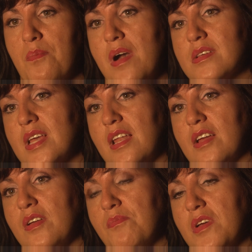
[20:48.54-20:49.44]
Marcella
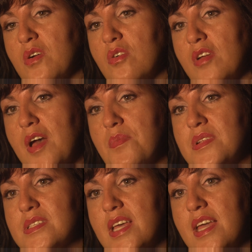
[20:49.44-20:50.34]
giving me a call up
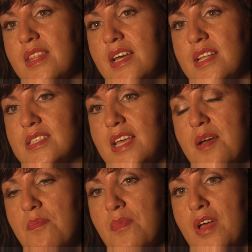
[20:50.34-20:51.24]
and saying that
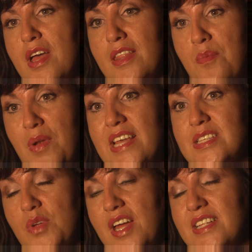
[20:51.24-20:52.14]
the
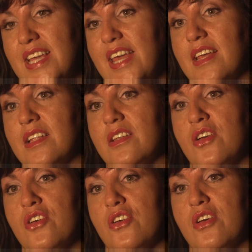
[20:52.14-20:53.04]
place where I'd taken
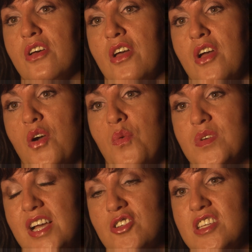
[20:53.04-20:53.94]
her
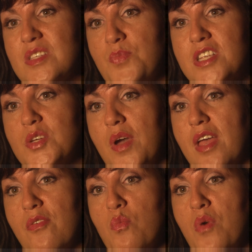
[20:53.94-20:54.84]
was actually a spit
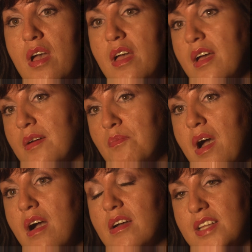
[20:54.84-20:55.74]
away from where
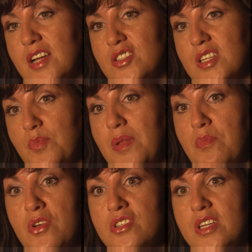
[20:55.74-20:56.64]
Mark had actually been
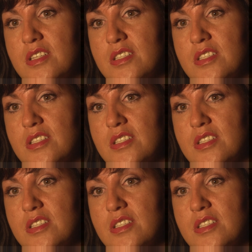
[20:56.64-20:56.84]
murdered.